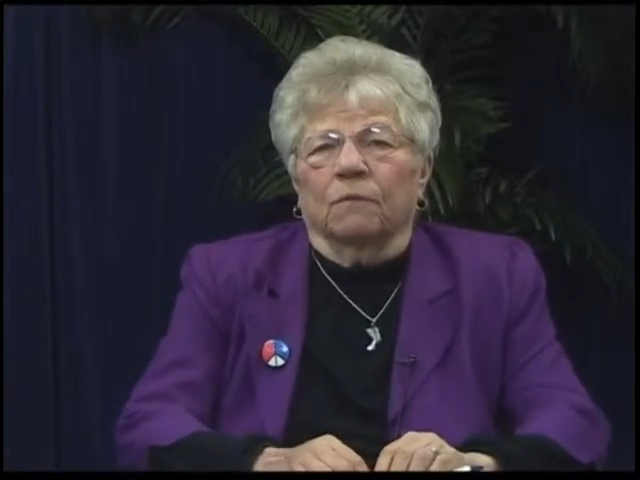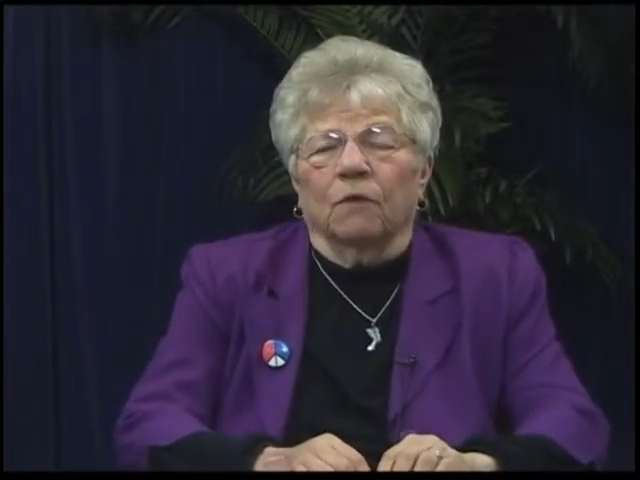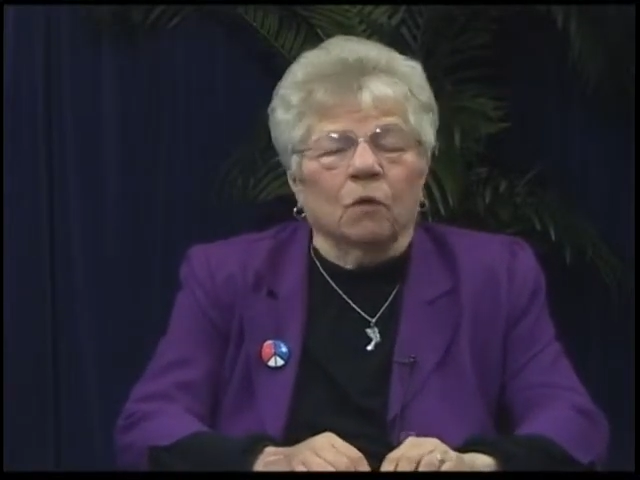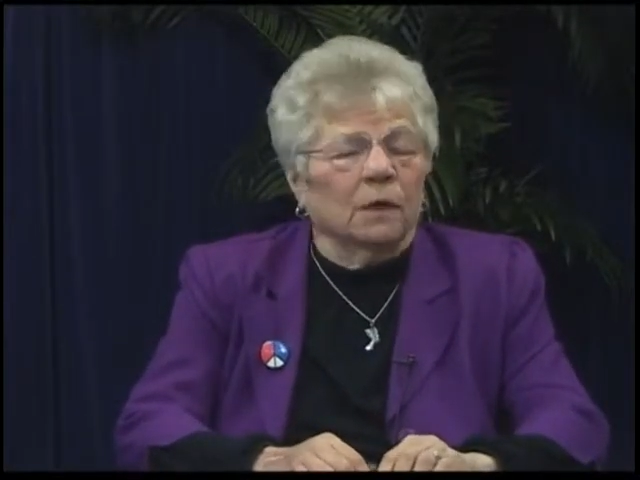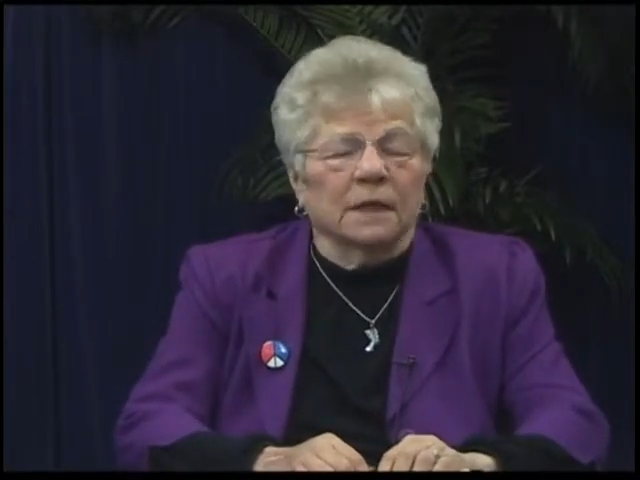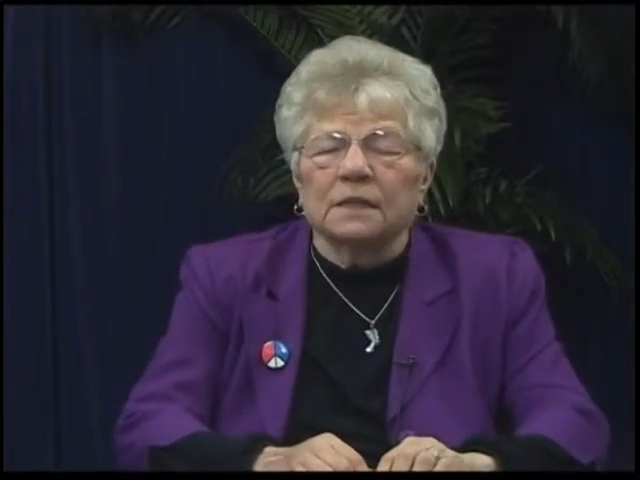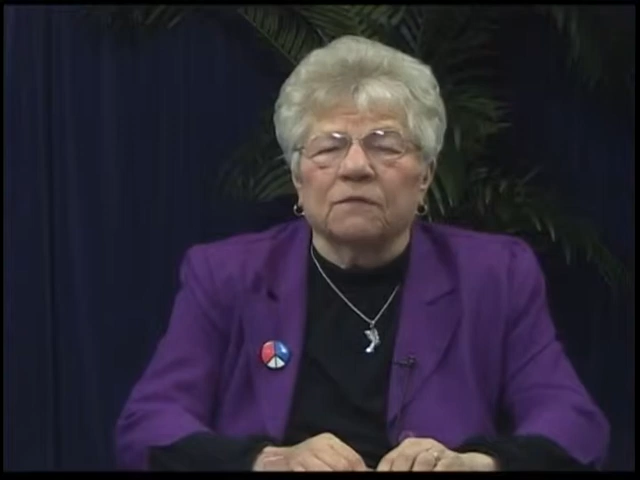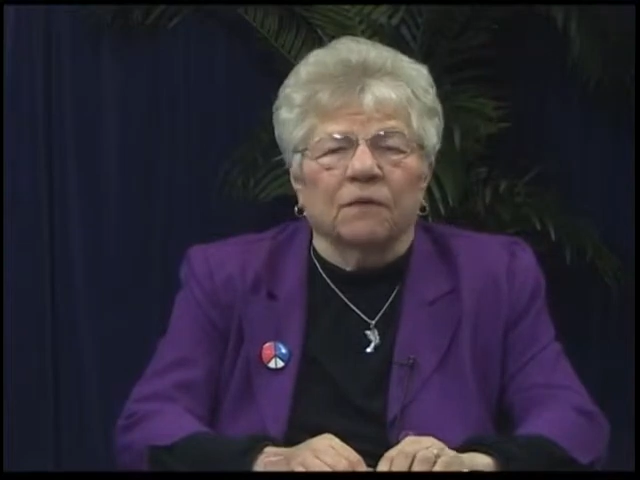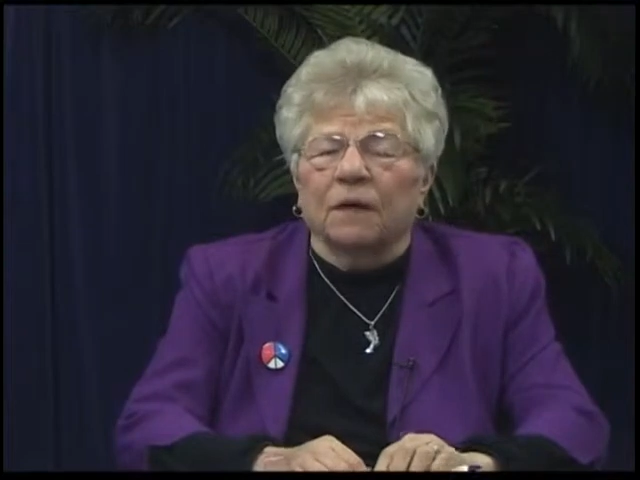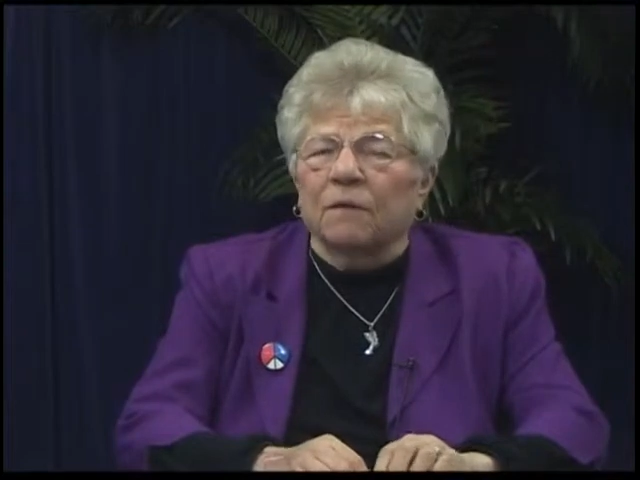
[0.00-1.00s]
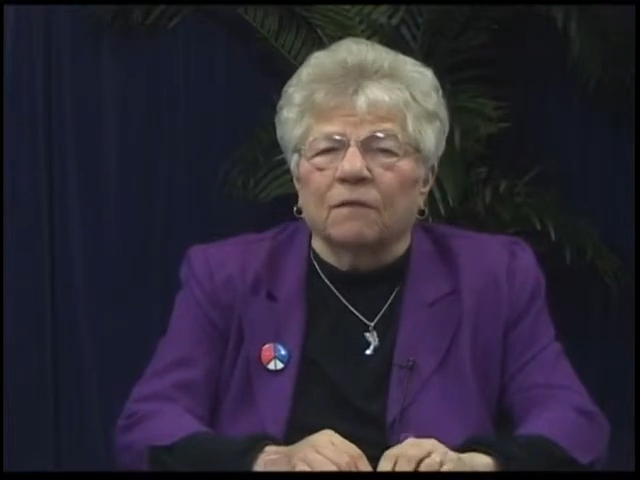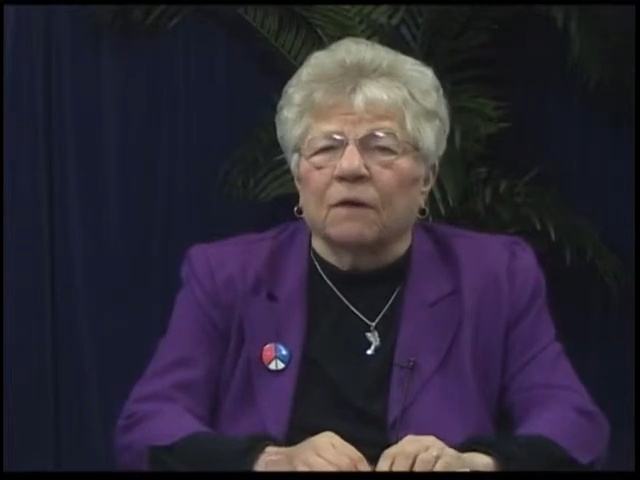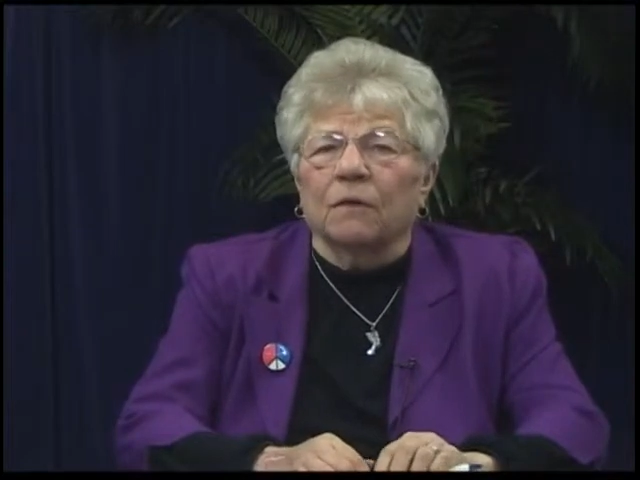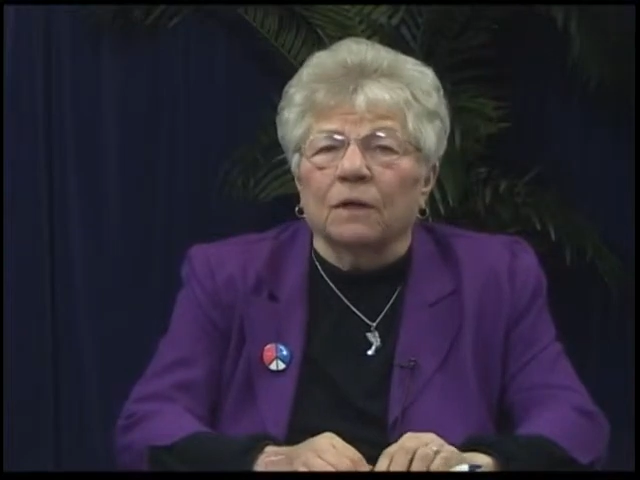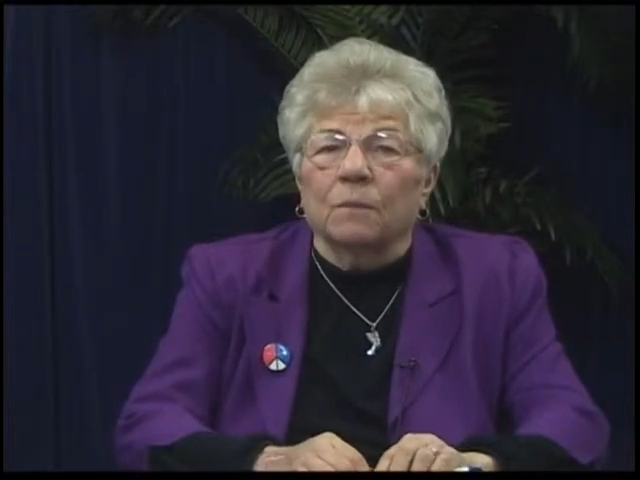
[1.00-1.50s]
Voting is very,
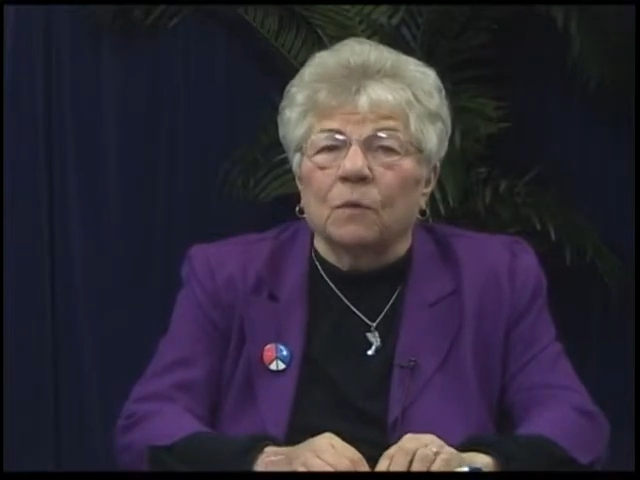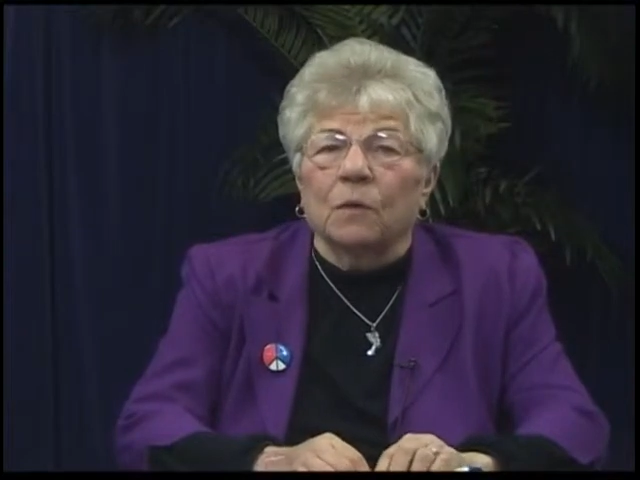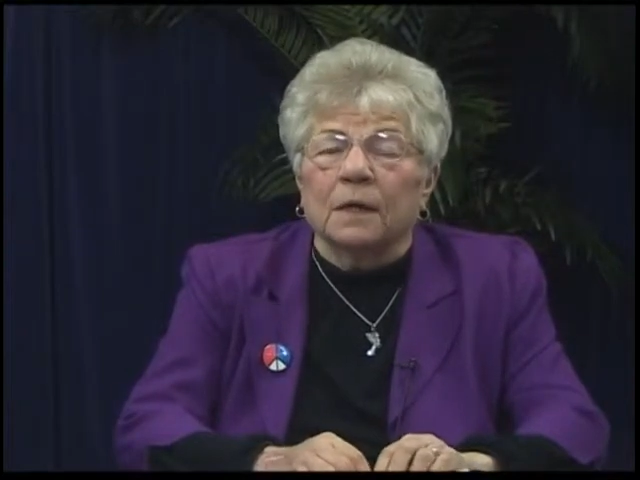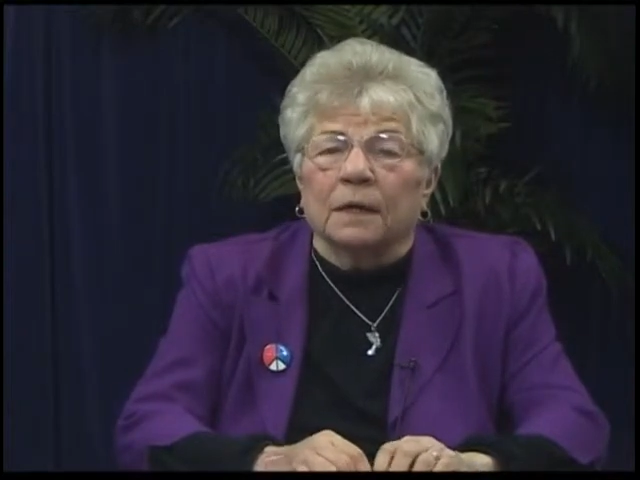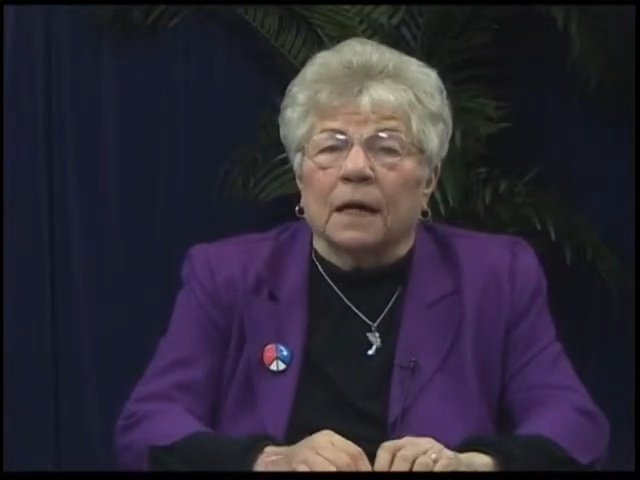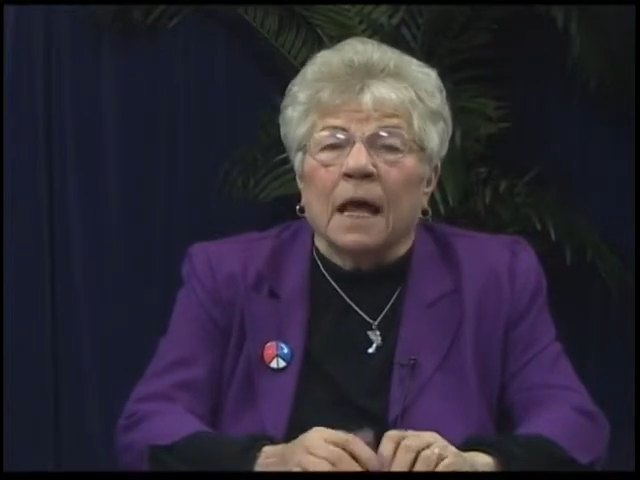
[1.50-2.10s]
very important.